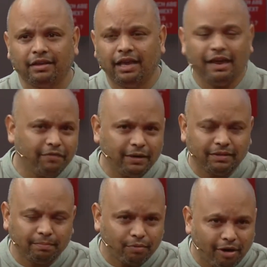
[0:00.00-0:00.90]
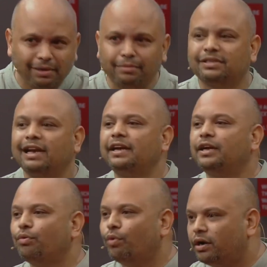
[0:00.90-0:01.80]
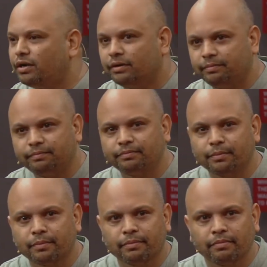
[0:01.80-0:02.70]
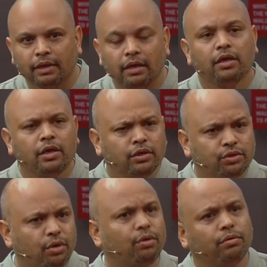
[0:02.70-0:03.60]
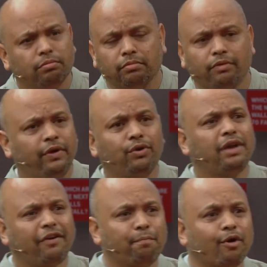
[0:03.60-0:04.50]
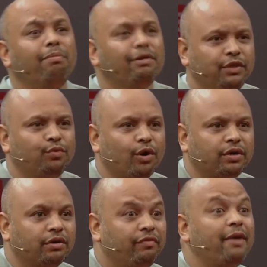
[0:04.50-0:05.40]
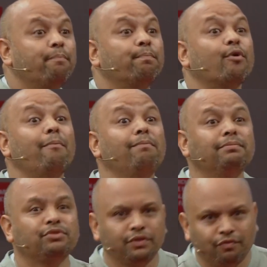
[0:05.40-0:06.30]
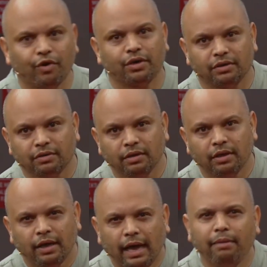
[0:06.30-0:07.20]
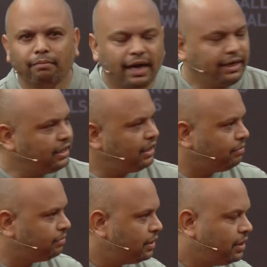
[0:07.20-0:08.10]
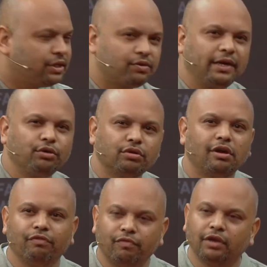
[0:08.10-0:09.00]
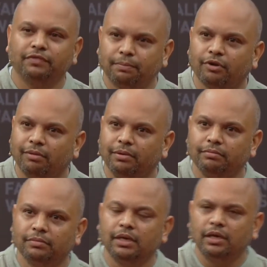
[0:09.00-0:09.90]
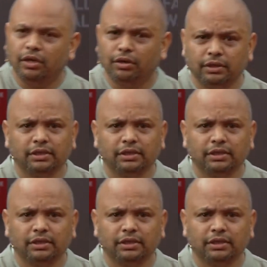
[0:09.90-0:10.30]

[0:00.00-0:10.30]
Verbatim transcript: Every problem is related to water. So we don't have problem with water. We have problems with water. And my team is trying to solve one of the problem, you know, these